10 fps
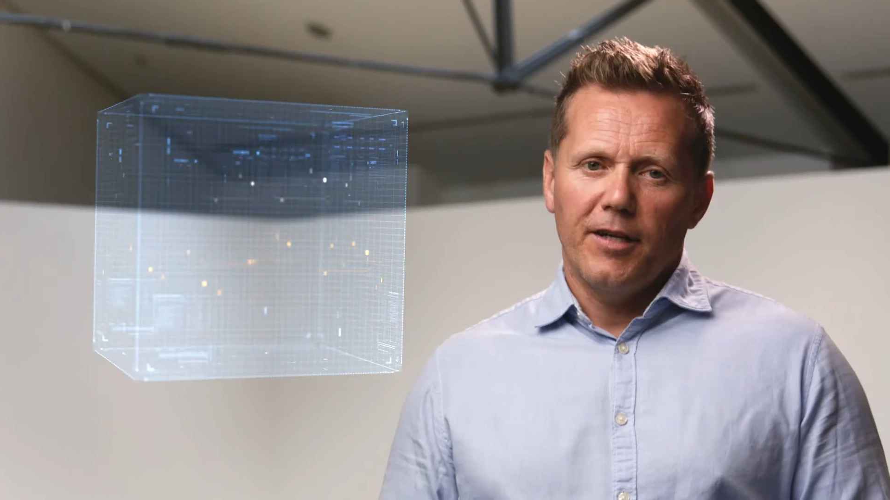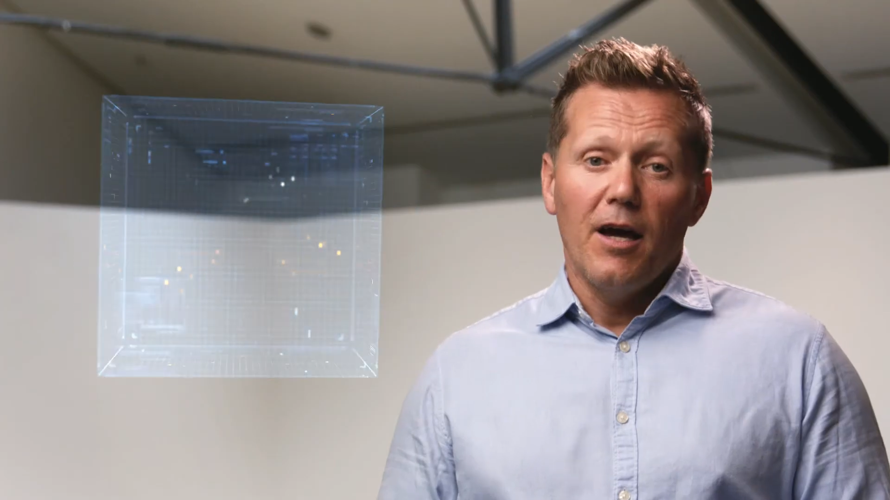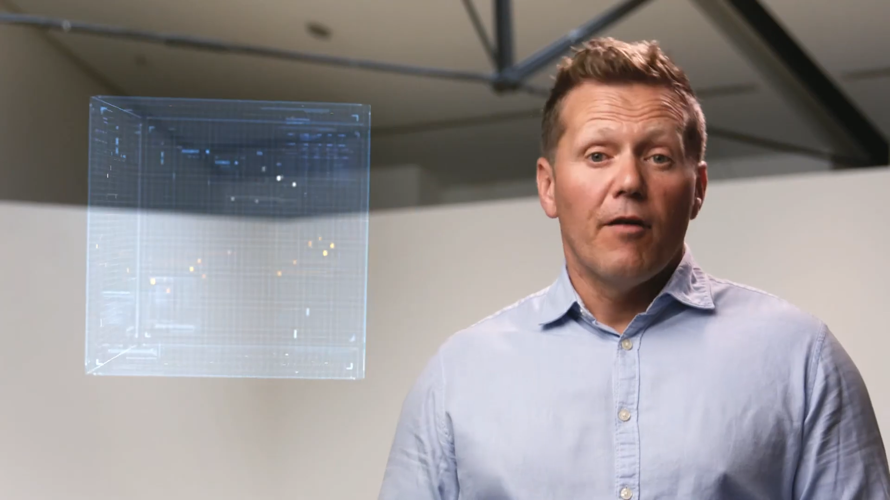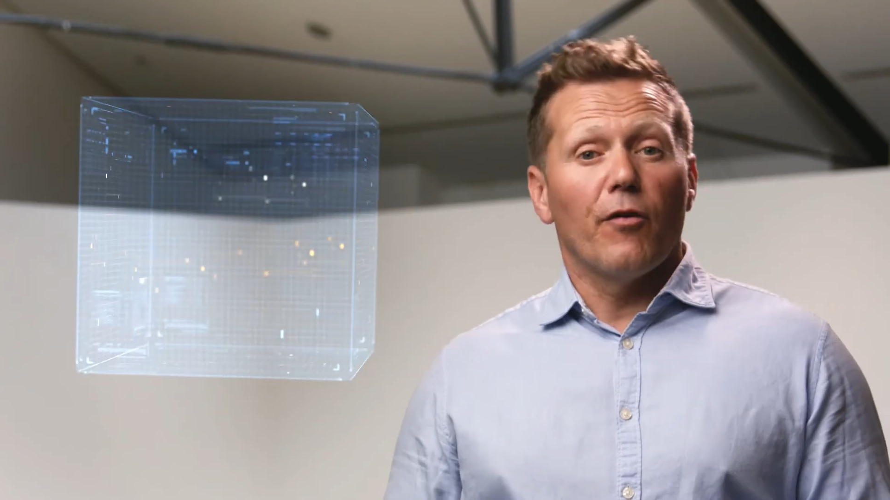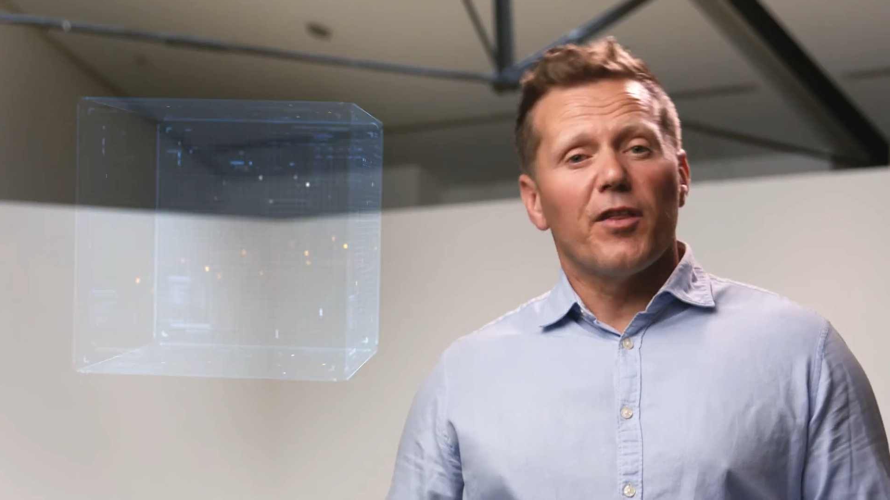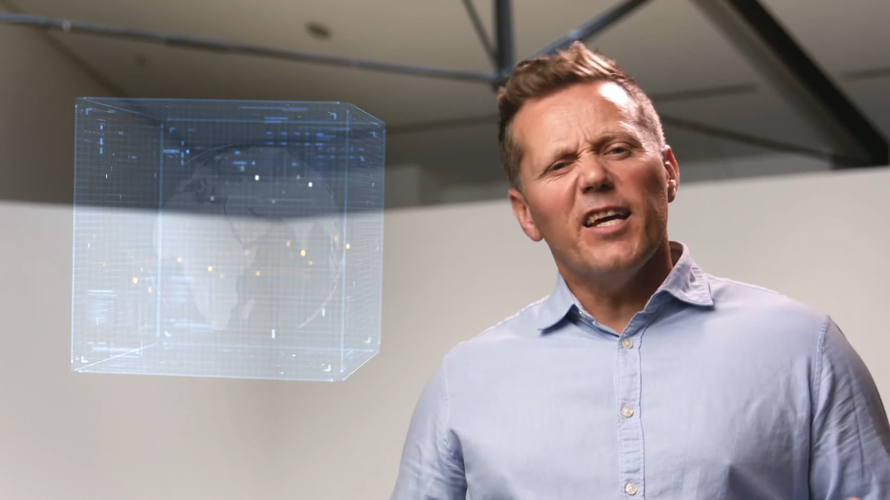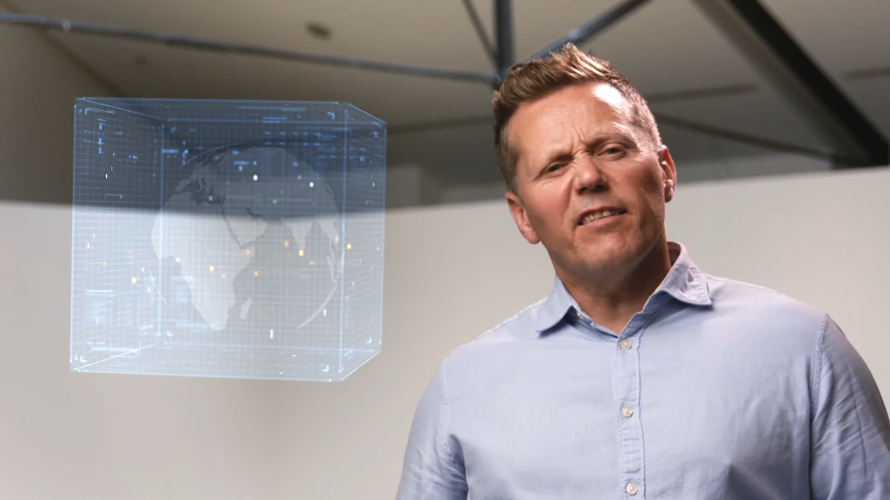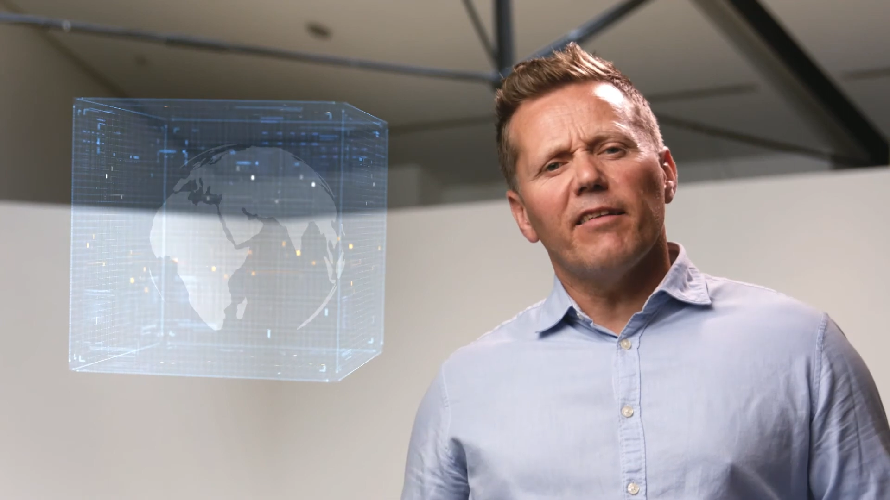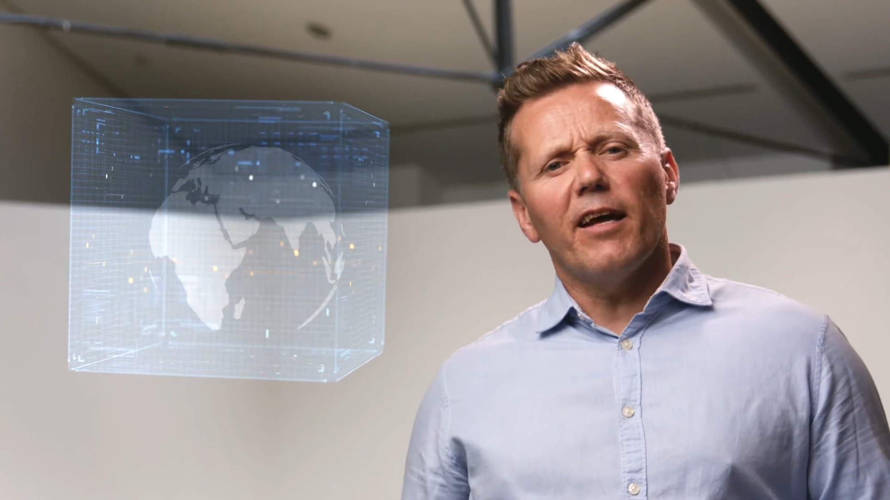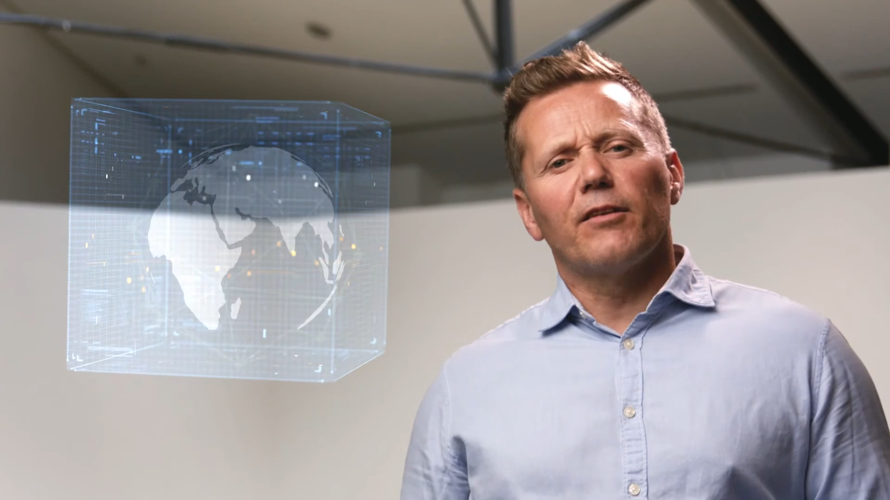For the
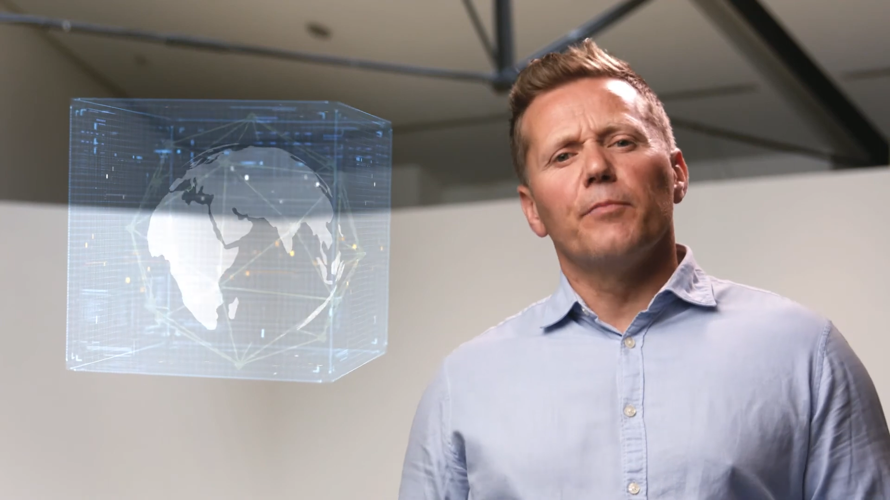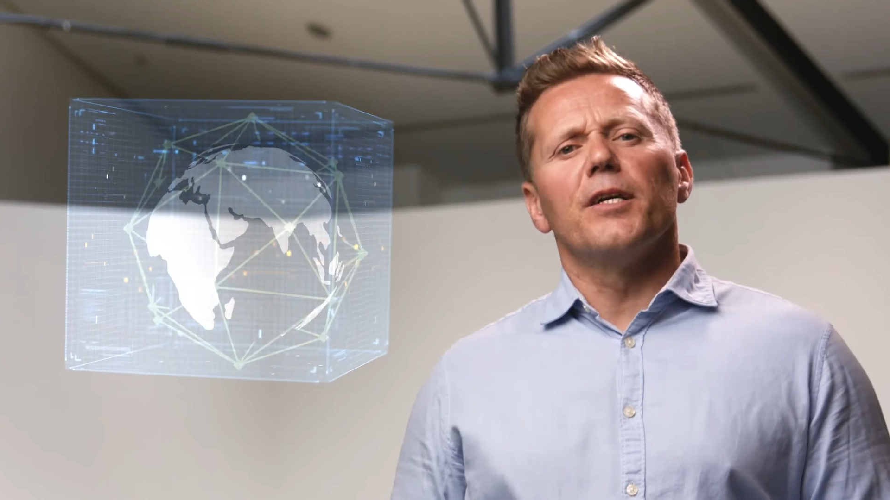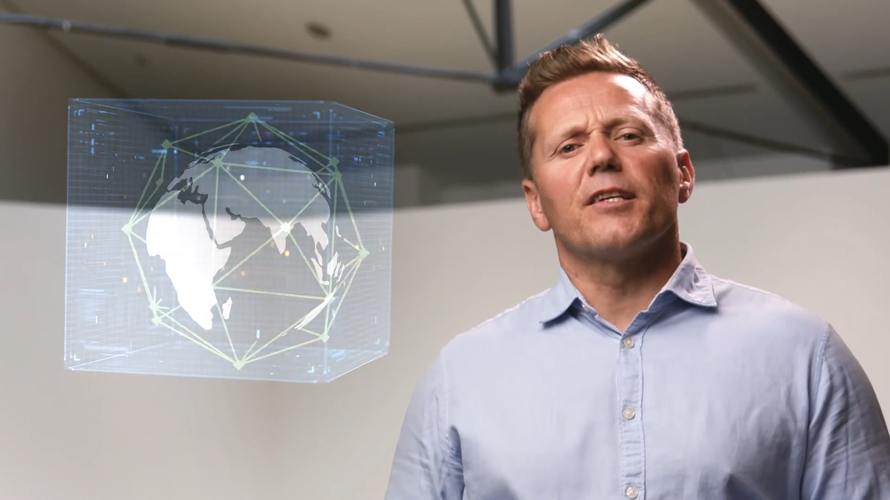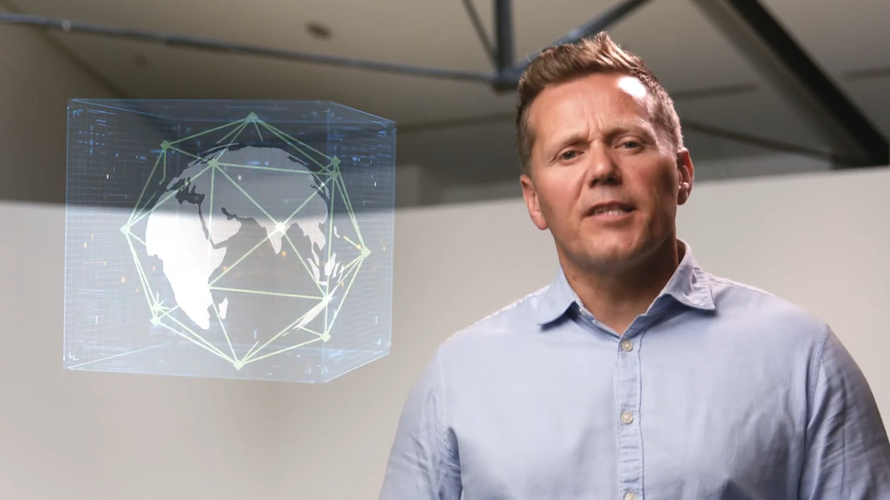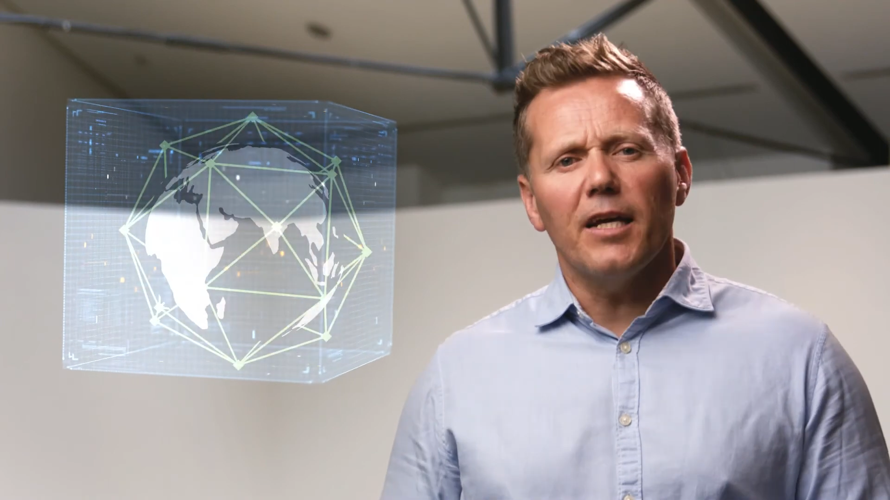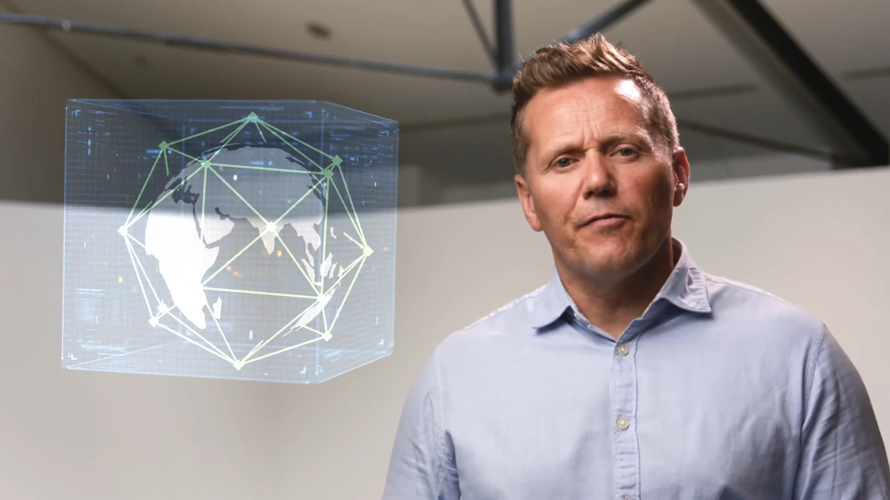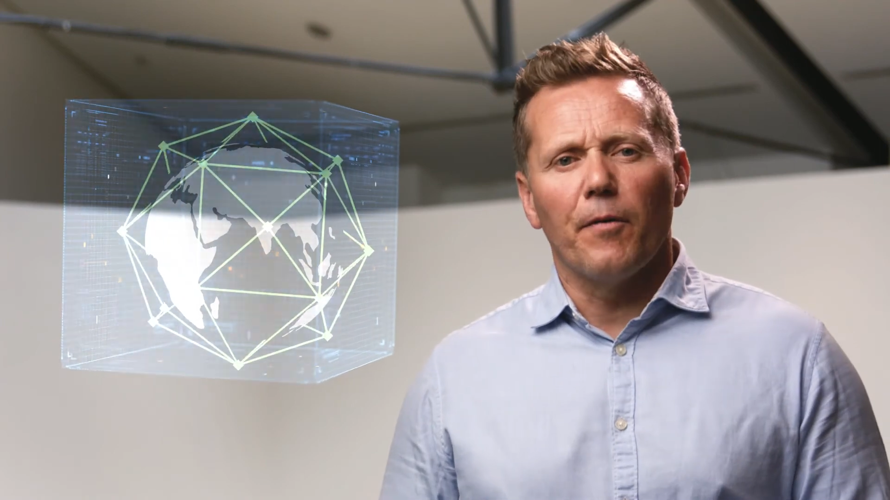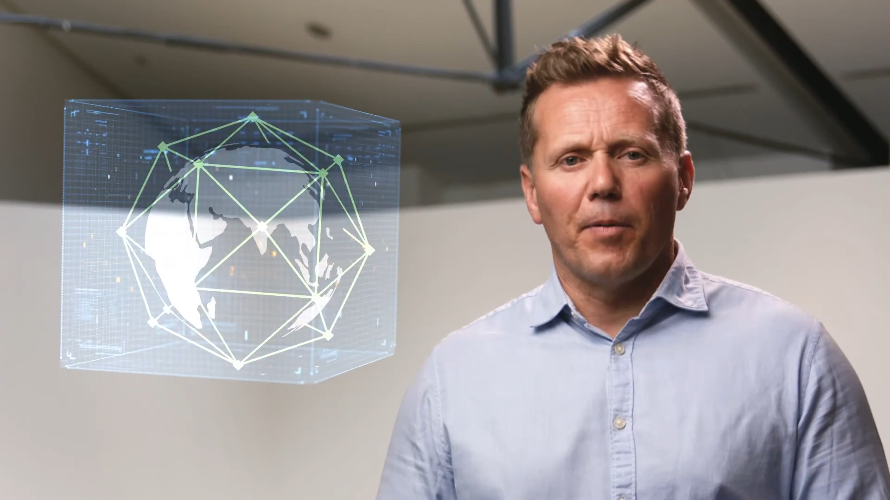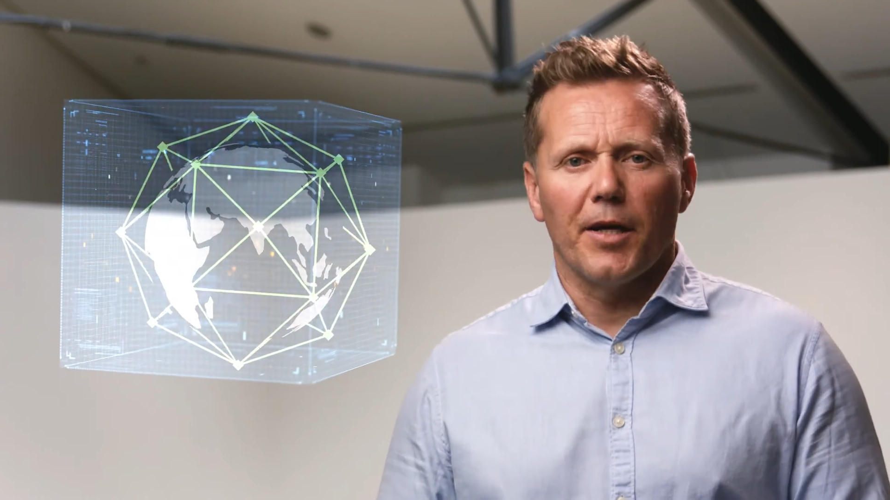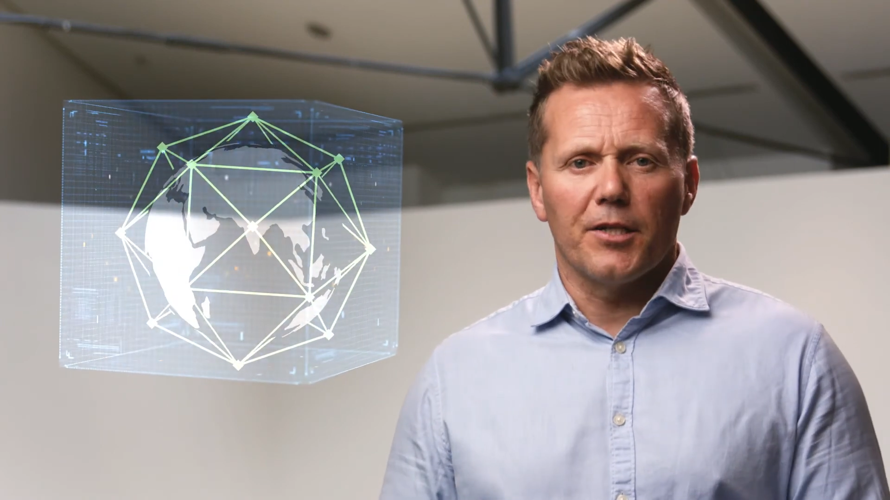internet to be a safer
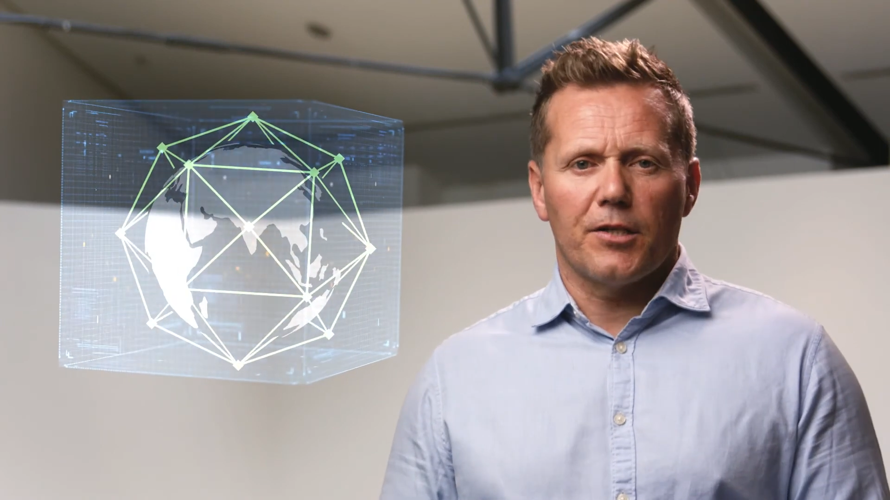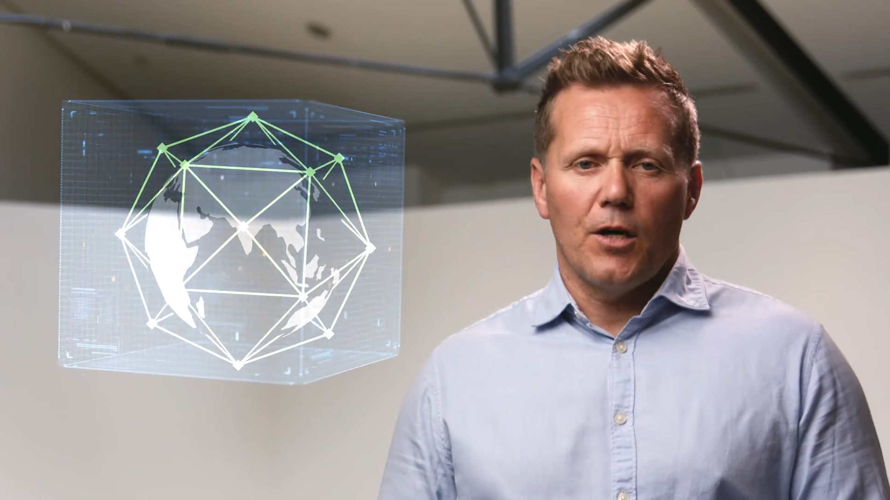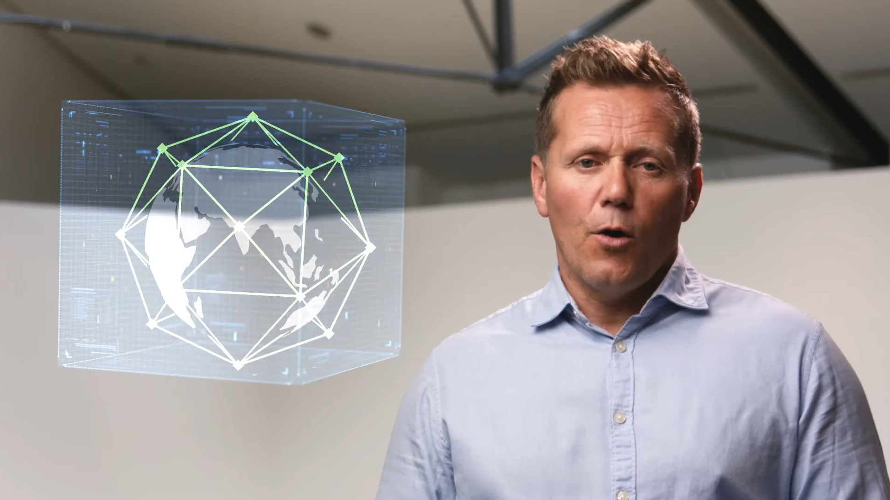place,